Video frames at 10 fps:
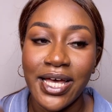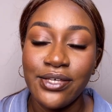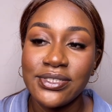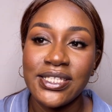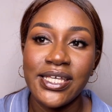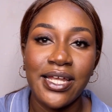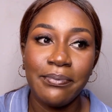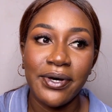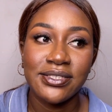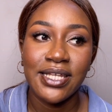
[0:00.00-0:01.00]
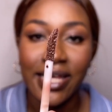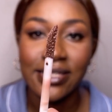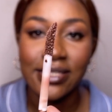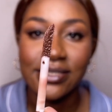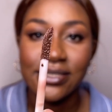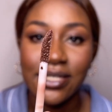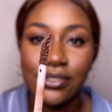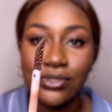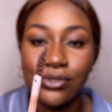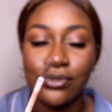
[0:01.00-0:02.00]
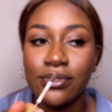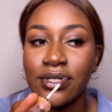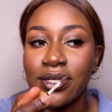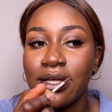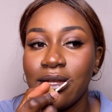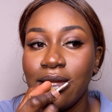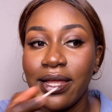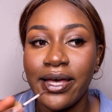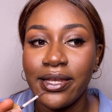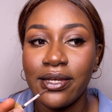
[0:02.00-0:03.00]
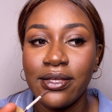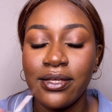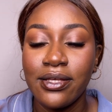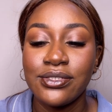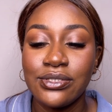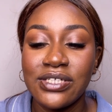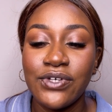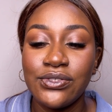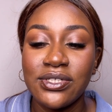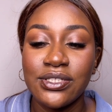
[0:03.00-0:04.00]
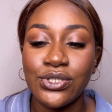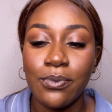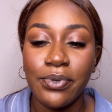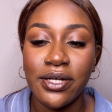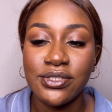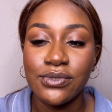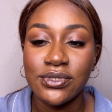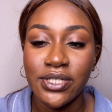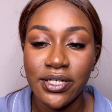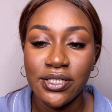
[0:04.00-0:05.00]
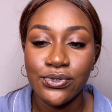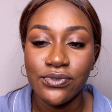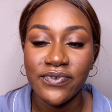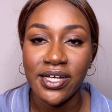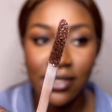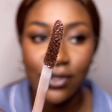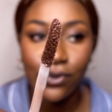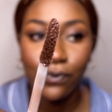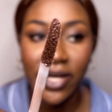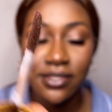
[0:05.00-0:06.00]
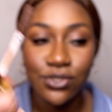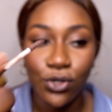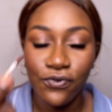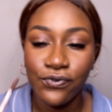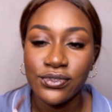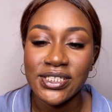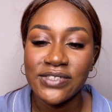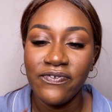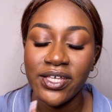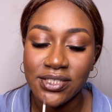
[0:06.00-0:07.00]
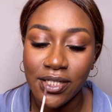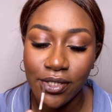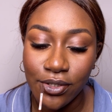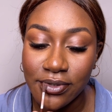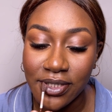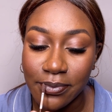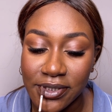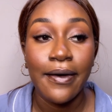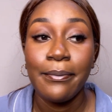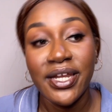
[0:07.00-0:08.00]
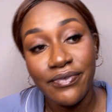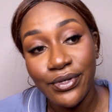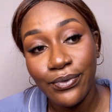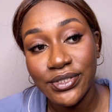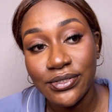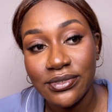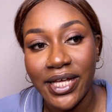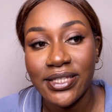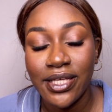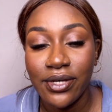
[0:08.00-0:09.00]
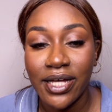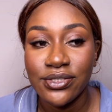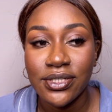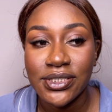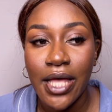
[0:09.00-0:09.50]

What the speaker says: use the inner part like this to line. So if you're doing the top part, you would turn it over where the doll foot is facing your lips. But if you don't want to do that, then you can just,